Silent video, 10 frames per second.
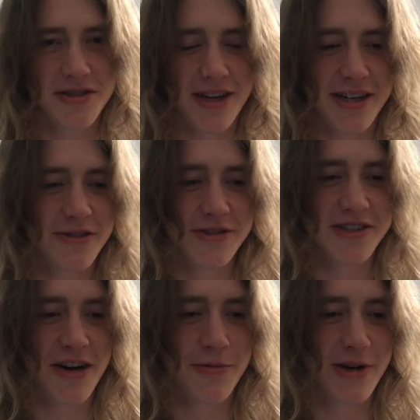Like, there's
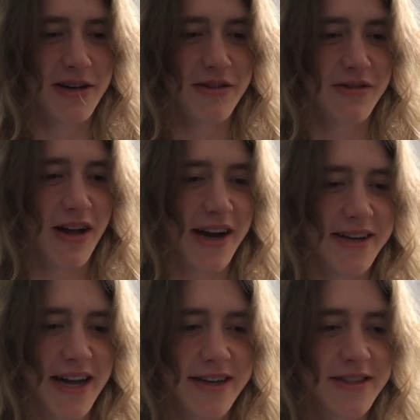no real
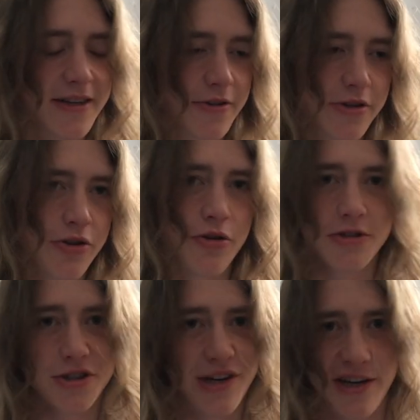identity or
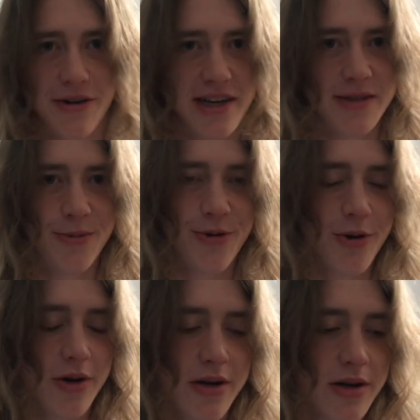culture here anymore.
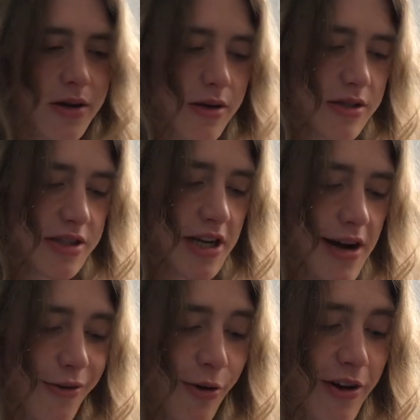
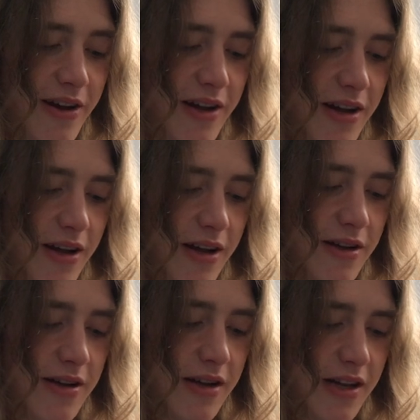So,
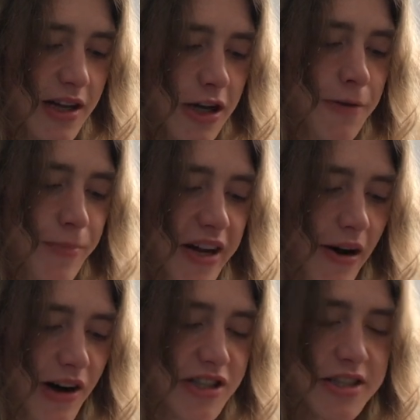it'd be
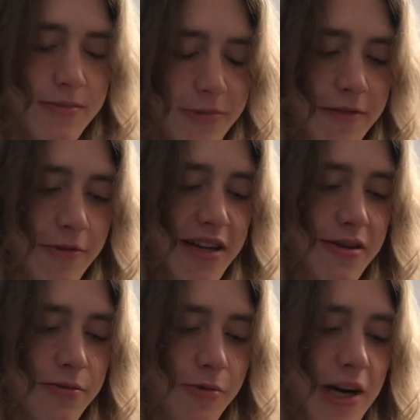awesome if we
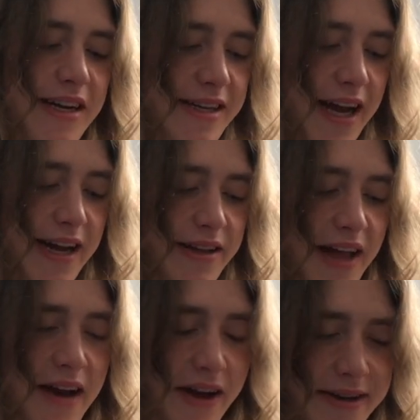could regain
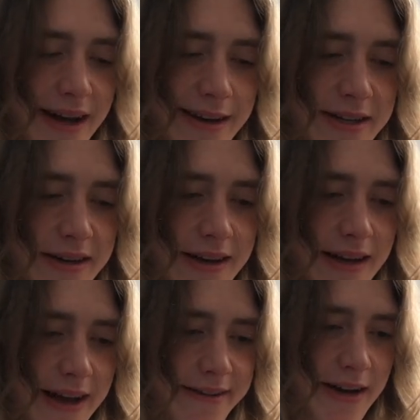that identity
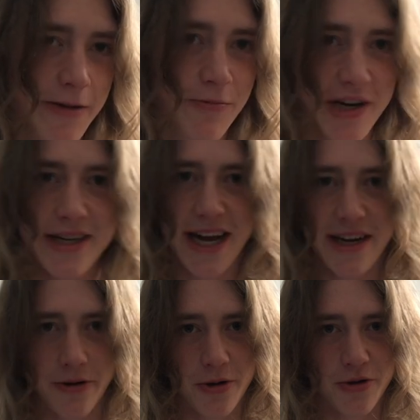and, like,
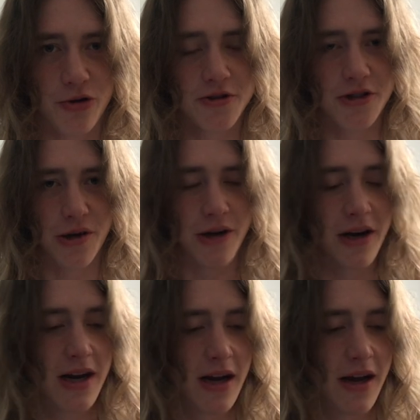regain our culture
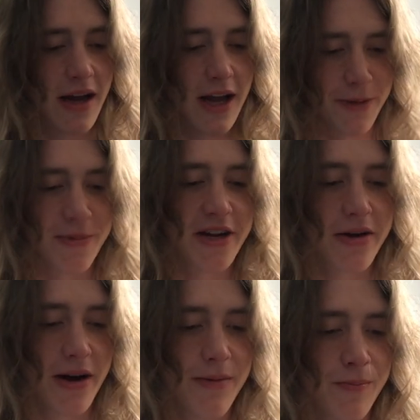and
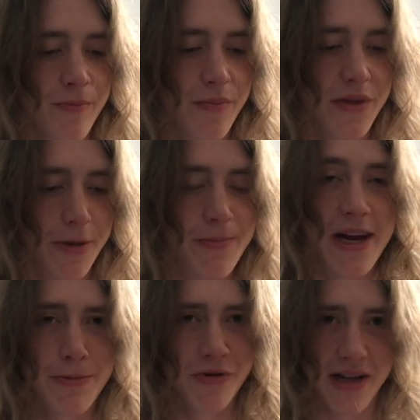become the
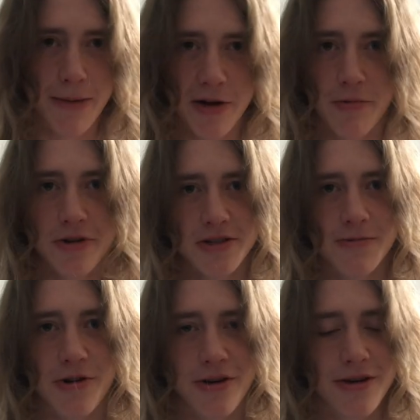people that we once
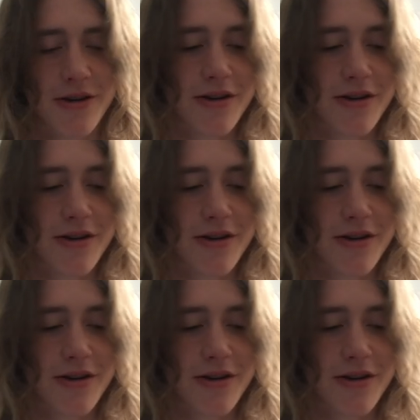were.